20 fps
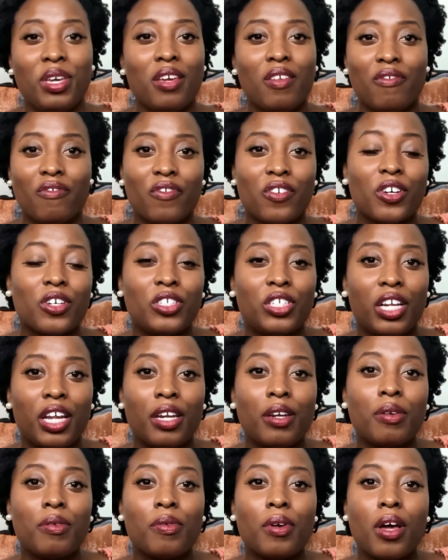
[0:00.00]
and
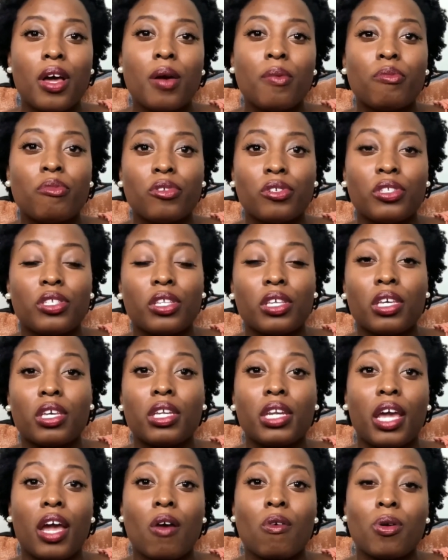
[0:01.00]
virgin Brazilian
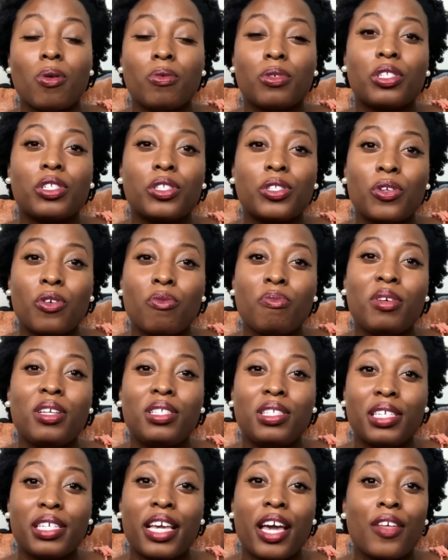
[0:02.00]
hair, we will still be
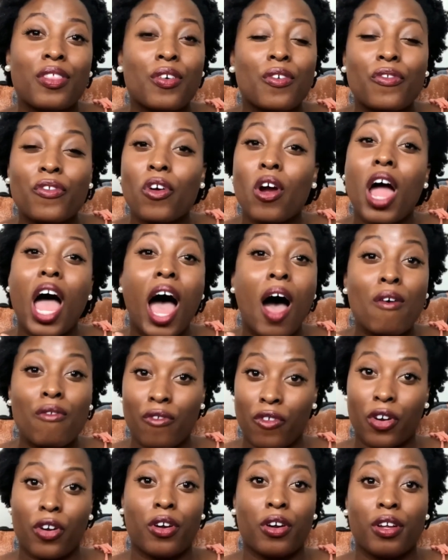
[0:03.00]
together
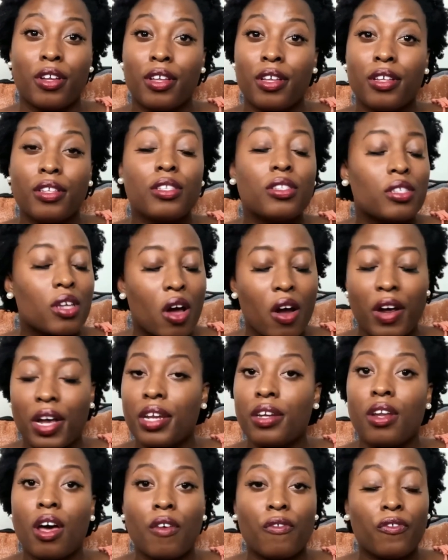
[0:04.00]
forever. Sorry,
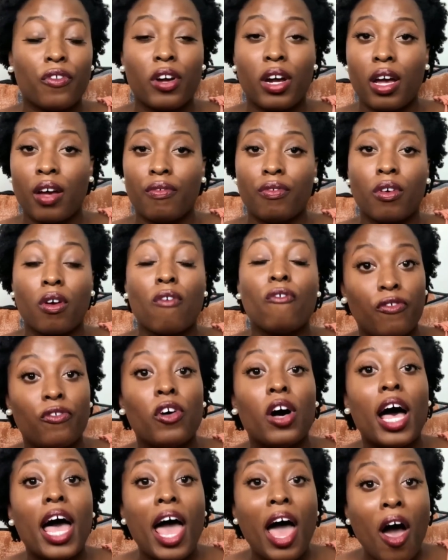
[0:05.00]
not forever,
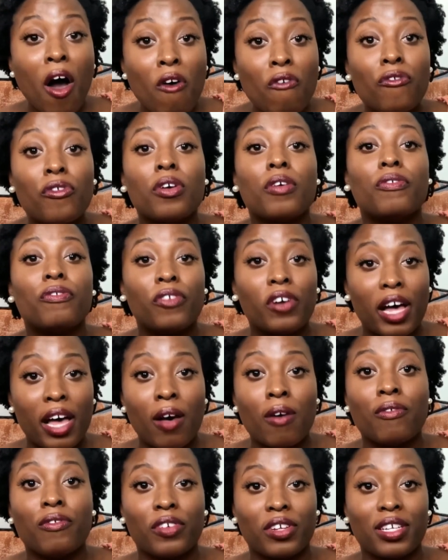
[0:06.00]

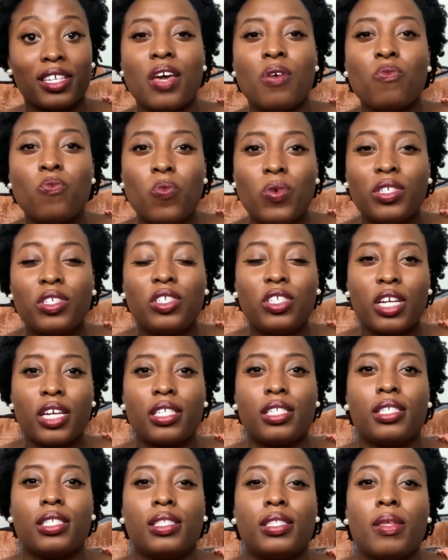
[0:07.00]
forever. It was
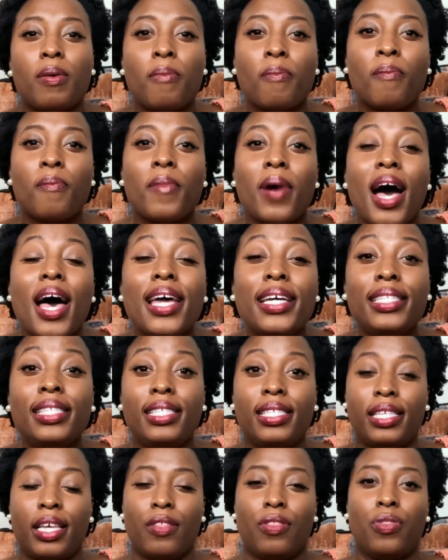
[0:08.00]
just the
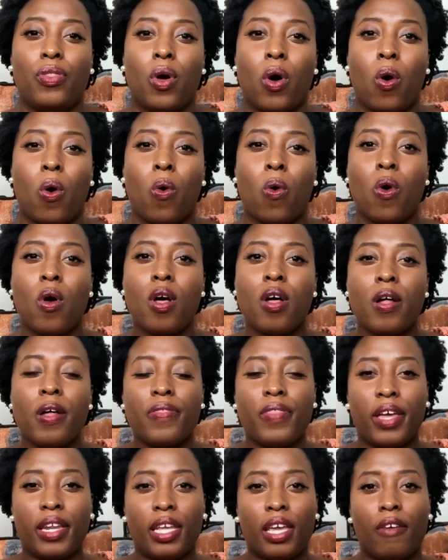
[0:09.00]
mindset though,
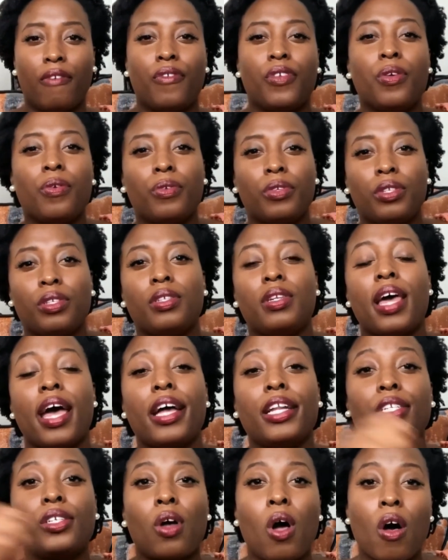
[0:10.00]
that if you
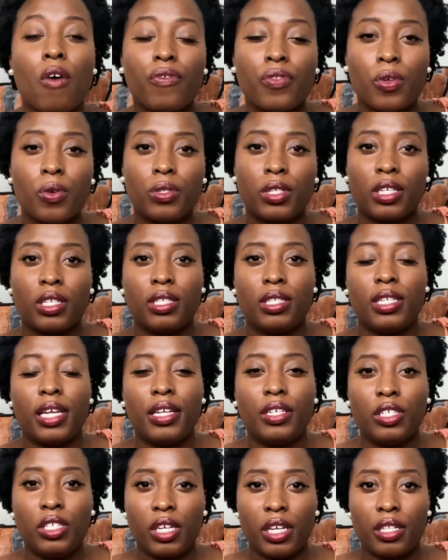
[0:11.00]
snatch off those
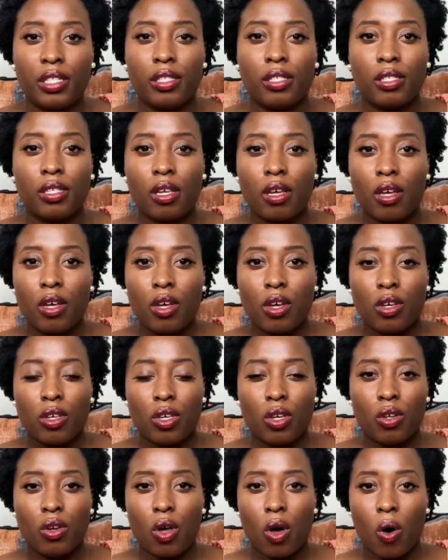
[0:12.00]
extensions,
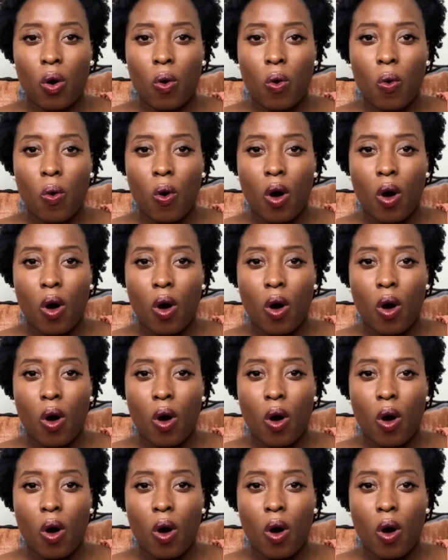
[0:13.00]
you know,